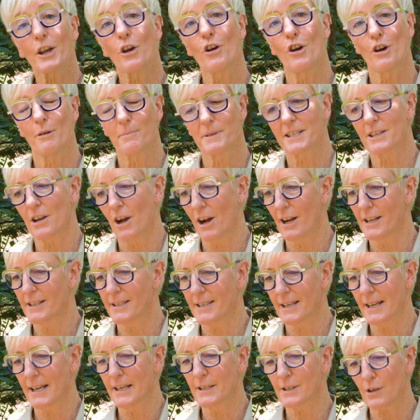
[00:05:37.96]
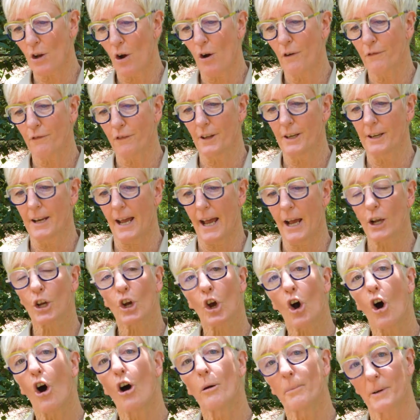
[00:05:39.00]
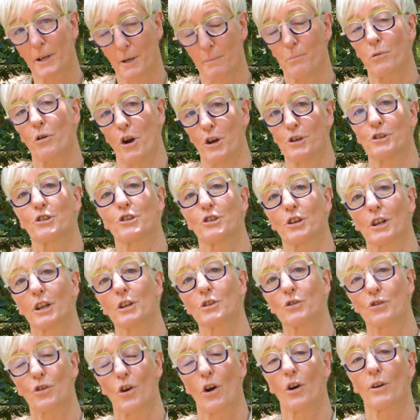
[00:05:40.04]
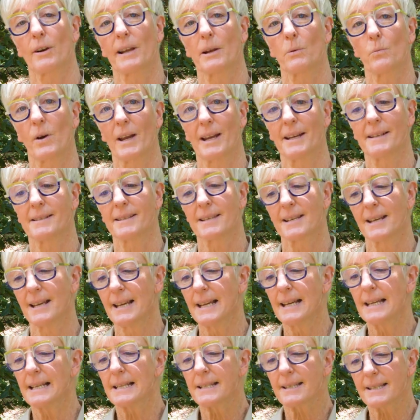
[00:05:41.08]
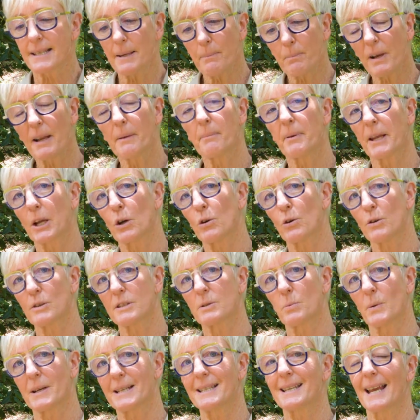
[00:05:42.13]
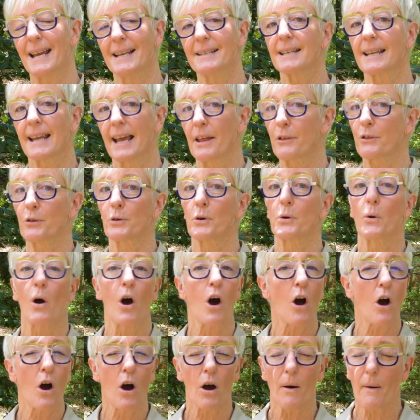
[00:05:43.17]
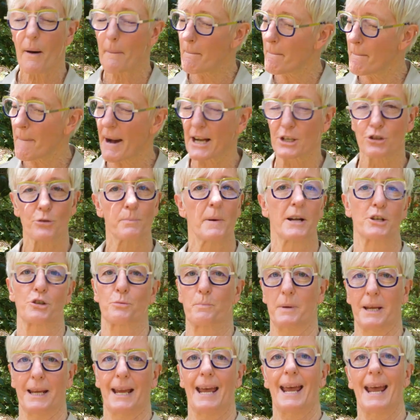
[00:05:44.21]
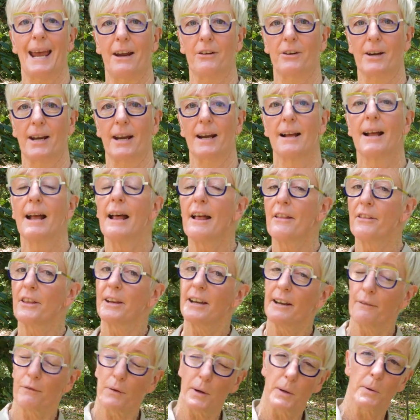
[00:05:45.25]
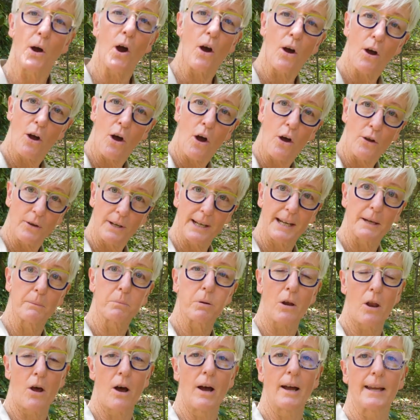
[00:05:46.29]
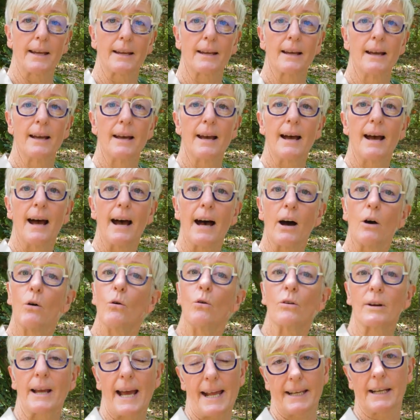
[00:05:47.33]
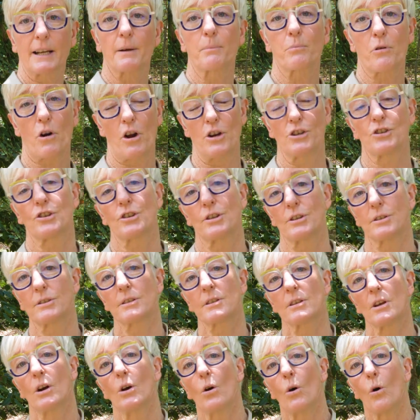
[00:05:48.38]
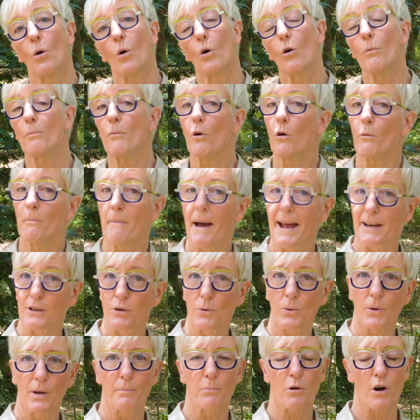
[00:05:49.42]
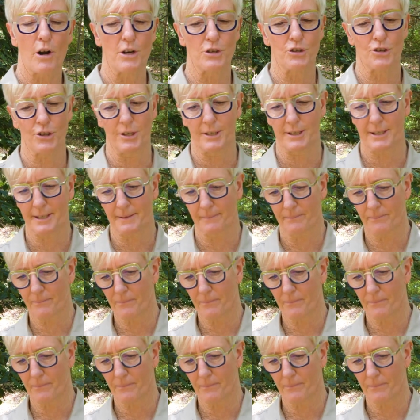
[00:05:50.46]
herbicides is often a common approach to controlling weeds, simply because we tend to get through a much bigger area than if we were only applying organic approaches or more manual approaches.